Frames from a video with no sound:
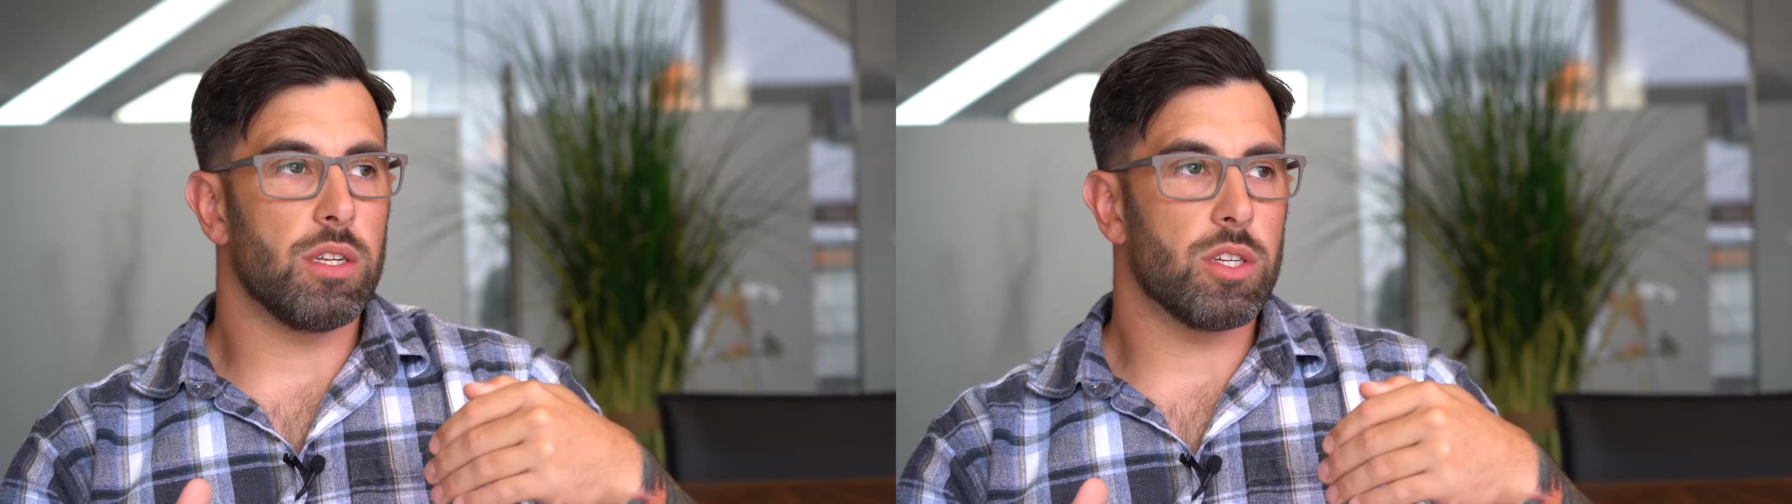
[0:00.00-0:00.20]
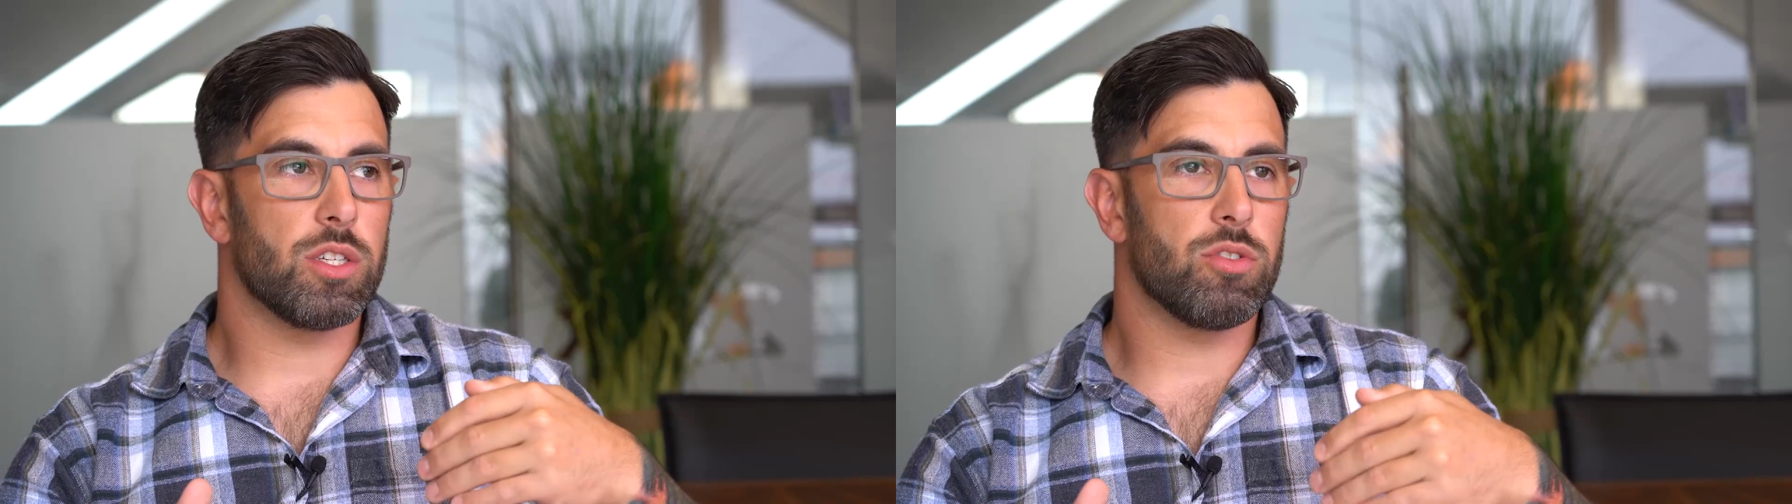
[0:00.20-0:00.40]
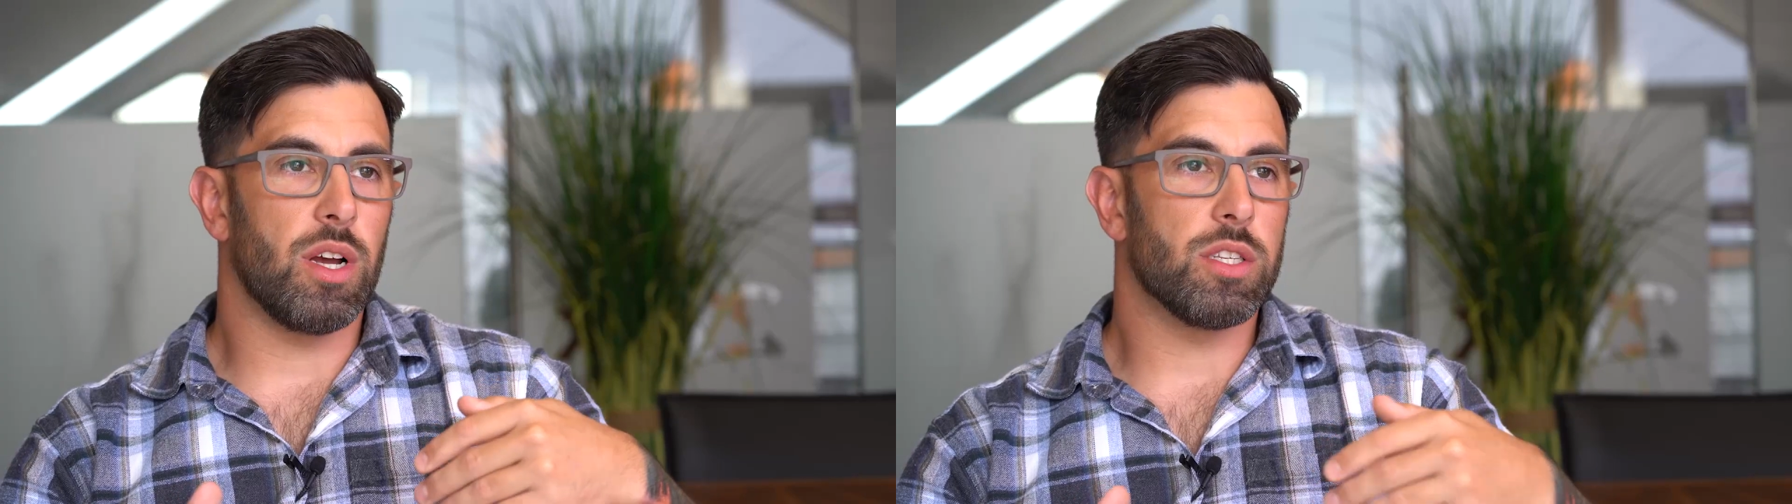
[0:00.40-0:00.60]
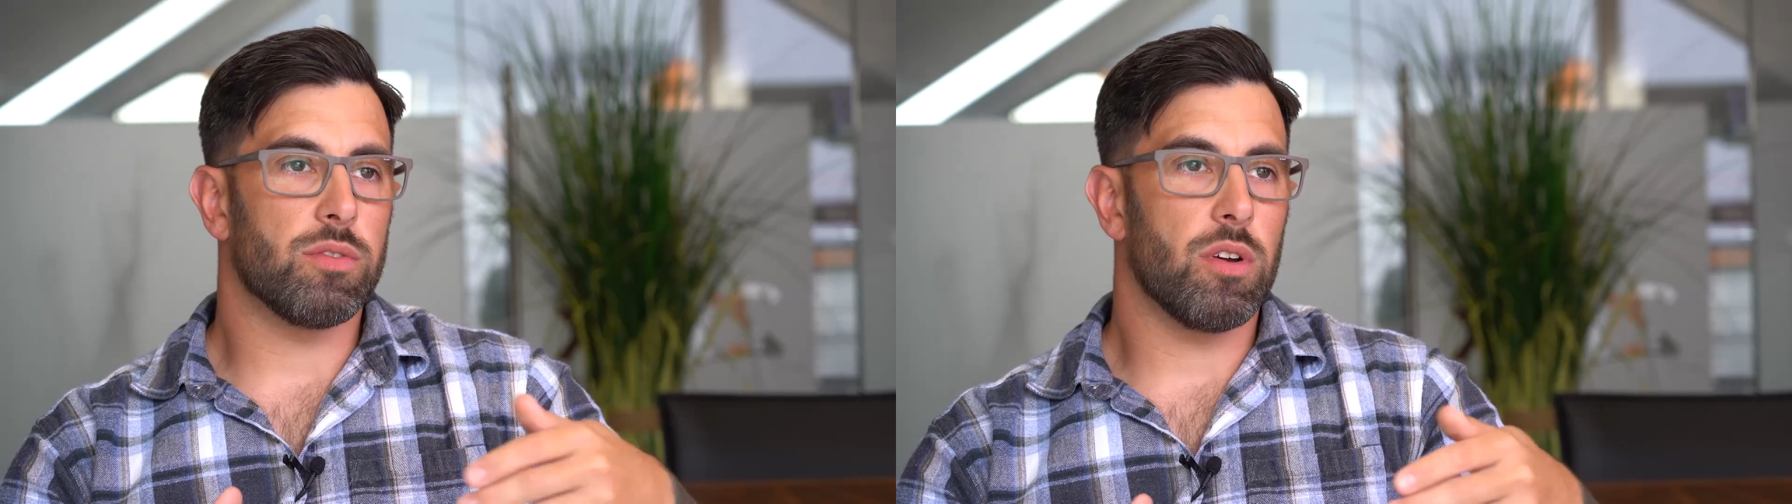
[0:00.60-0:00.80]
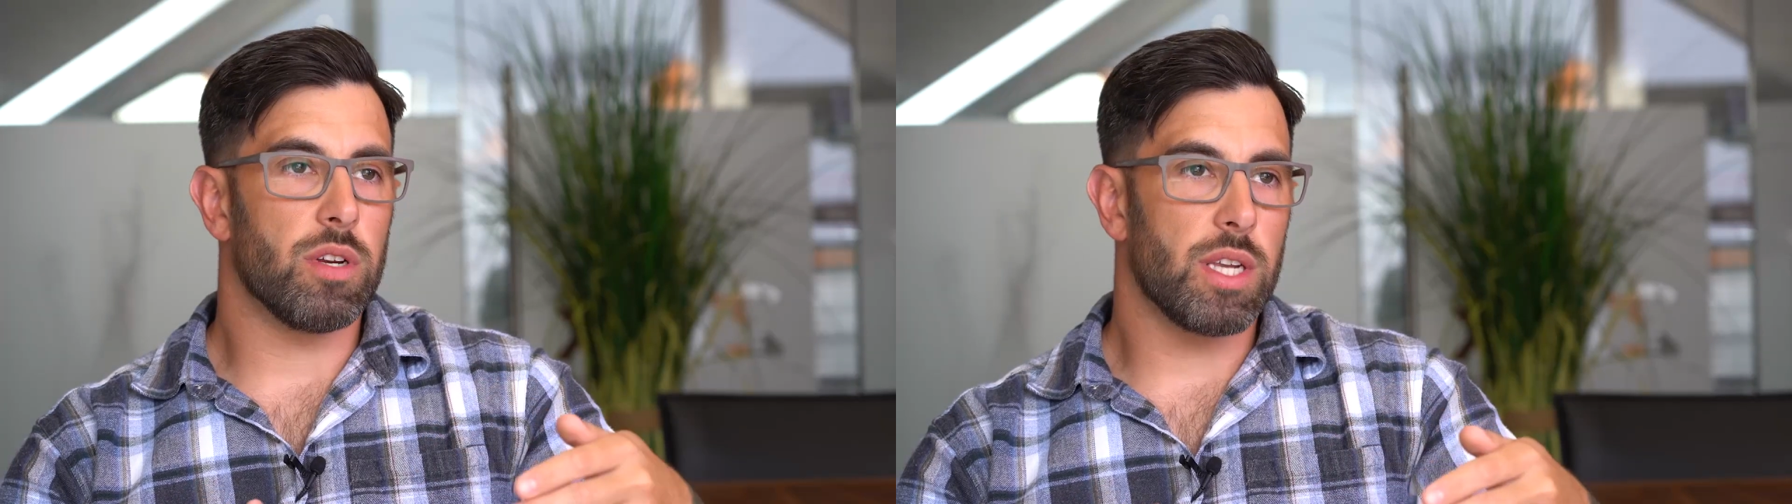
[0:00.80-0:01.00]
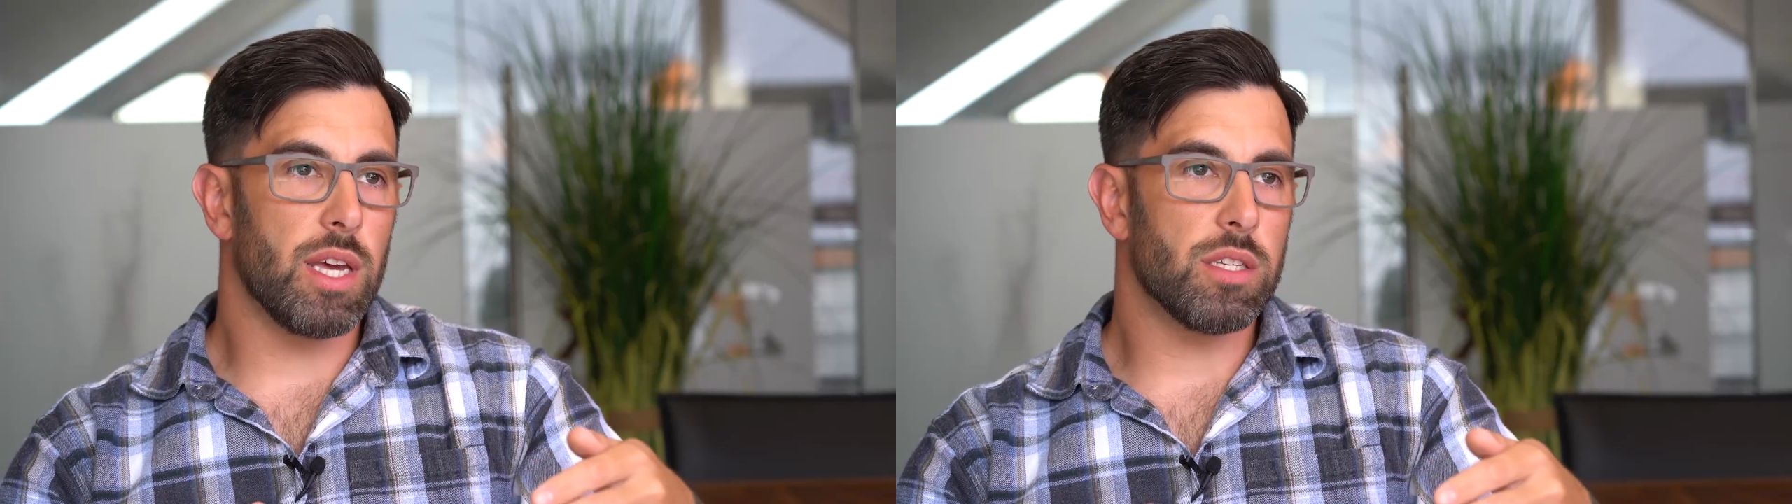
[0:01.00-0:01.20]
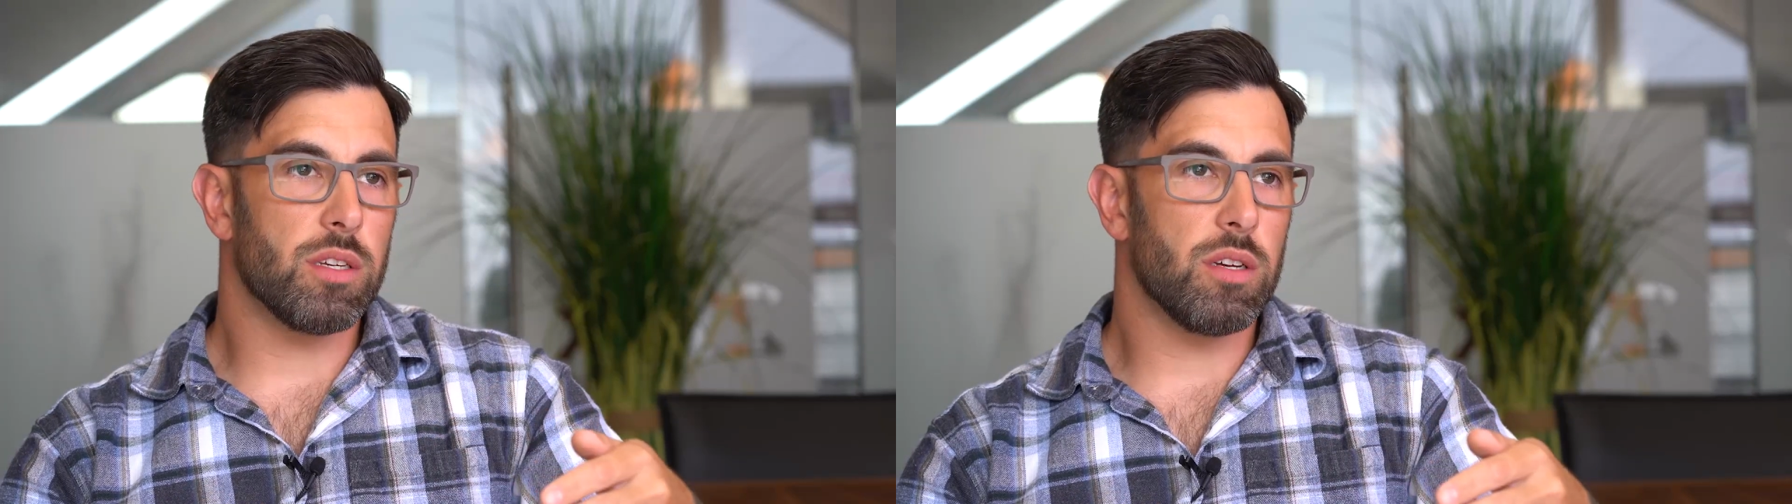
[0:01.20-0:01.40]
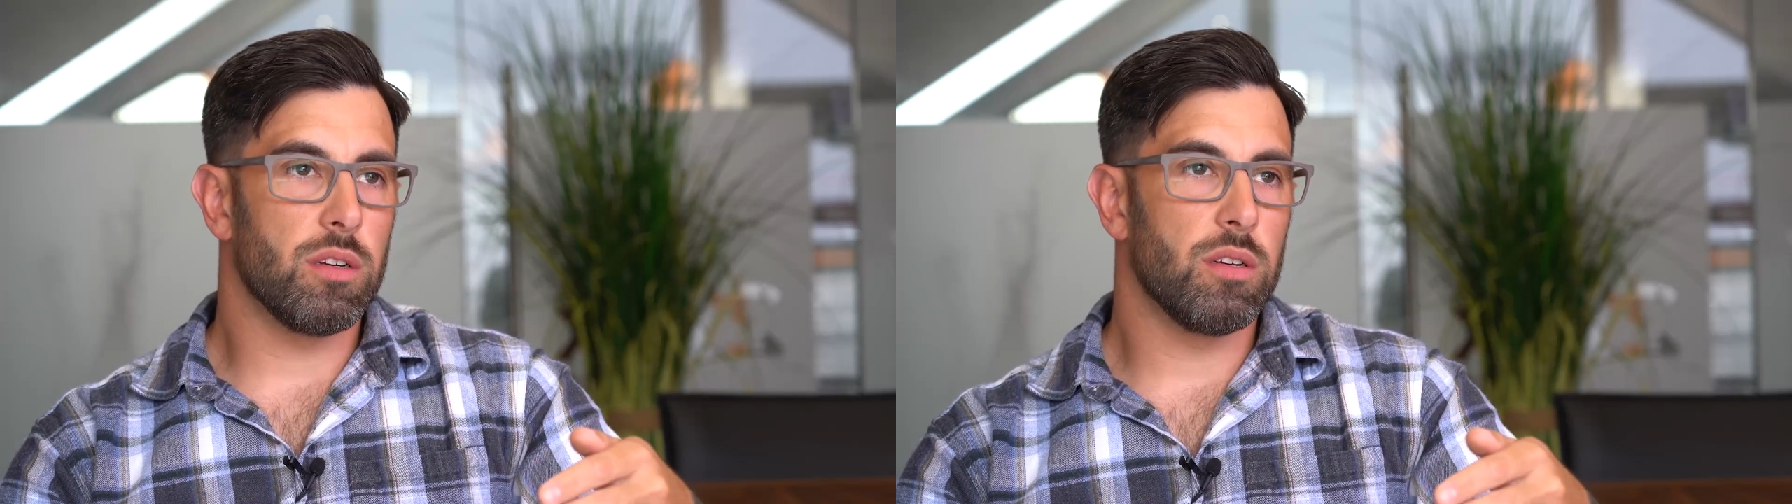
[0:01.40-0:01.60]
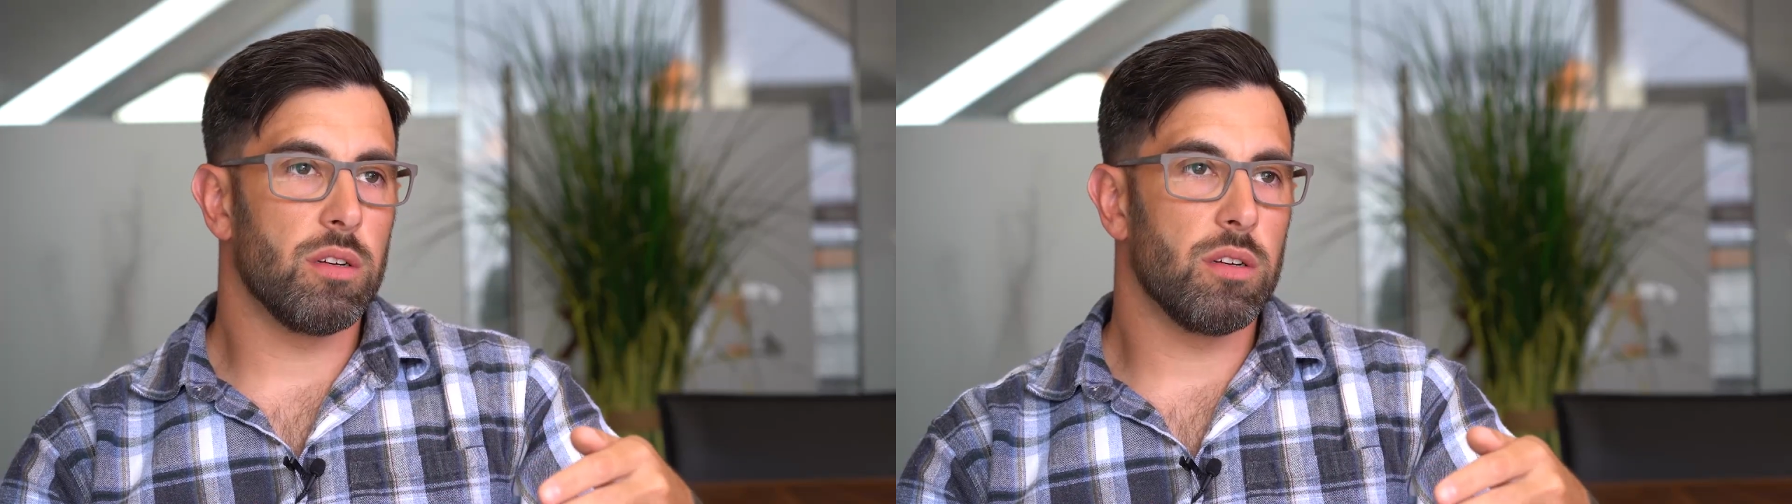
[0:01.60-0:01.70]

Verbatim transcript: just transferring data